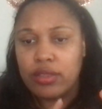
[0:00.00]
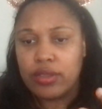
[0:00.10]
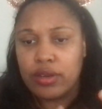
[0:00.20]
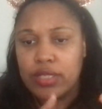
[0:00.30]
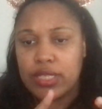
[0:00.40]

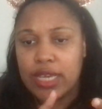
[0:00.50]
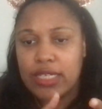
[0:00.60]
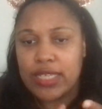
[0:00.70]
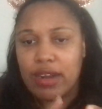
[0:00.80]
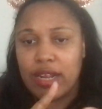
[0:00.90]
Thursday,
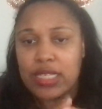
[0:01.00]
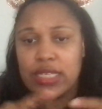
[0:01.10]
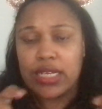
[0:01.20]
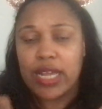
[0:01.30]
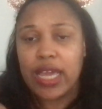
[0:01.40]
Saturday, and
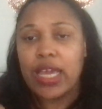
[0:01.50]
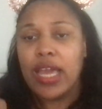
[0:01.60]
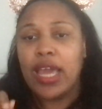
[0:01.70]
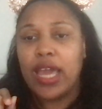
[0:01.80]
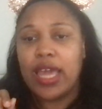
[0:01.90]
Sunday.
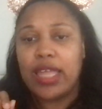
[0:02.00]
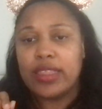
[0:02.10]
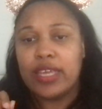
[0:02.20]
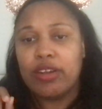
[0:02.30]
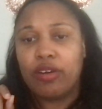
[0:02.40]

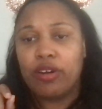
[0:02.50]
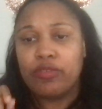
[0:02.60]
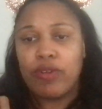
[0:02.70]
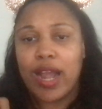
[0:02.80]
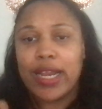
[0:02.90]
And then on
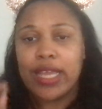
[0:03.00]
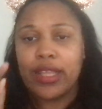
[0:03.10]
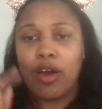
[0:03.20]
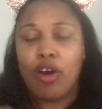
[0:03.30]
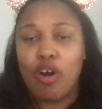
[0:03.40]
Friday,
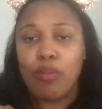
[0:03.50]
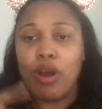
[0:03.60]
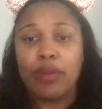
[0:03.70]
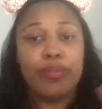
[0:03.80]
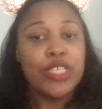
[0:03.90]
the
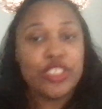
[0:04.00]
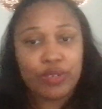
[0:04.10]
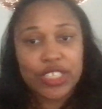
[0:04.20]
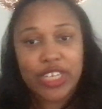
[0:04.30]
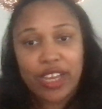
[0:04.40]
Hallmark
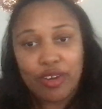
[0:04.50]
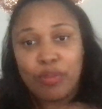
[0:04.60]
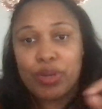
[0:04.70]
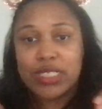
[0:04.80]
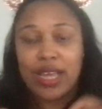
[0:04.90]
Mystery Channel
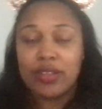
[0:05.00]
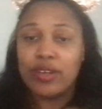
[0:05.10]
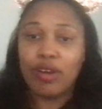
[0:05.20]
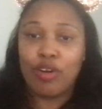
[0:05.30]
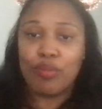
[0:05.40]
puts out
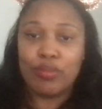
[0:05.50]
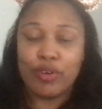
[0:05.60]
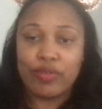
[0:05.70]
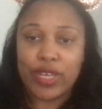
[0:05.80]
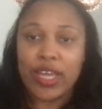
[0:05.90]
their own
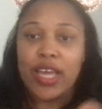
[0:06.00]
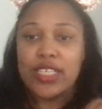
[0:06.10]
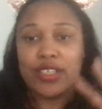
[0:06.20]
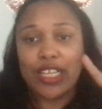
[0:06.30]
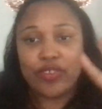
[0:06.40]
movie.
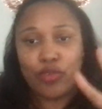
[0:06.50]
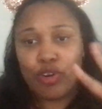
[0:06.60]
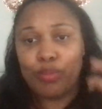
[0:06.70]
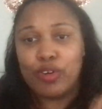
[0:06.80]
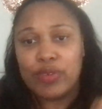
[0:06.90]
So that's
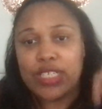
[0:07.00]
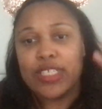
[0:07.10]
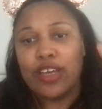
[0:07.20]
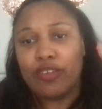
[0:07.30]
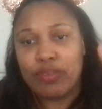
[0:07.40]
4 movies
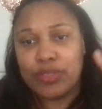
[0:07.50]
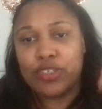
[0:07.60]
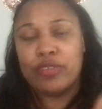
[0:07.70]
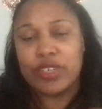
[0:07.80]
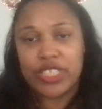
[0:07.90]
from
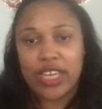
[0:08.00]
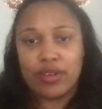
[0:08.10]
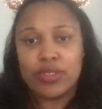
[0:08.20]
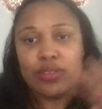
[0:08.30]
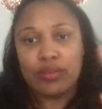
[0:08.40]
2 different
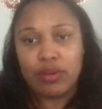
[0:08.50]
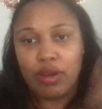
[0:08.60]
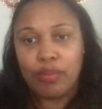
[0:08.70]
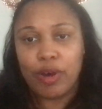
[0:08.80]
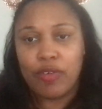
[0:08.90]
channels,
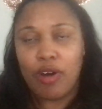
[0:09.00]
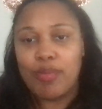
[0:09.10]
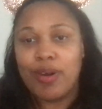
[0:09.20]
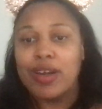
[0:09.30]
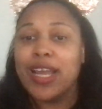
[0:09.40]
both
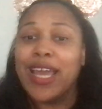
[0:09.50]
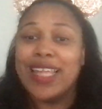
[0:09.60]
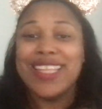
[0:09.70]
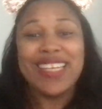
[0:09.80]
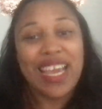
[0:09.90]
Hallmark.
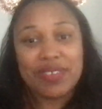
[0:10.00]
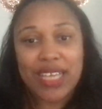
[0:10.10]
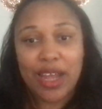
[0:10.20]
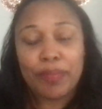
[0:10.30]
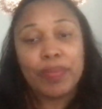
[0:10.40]
Then
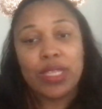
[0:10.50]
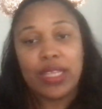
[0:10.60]
Lifetime.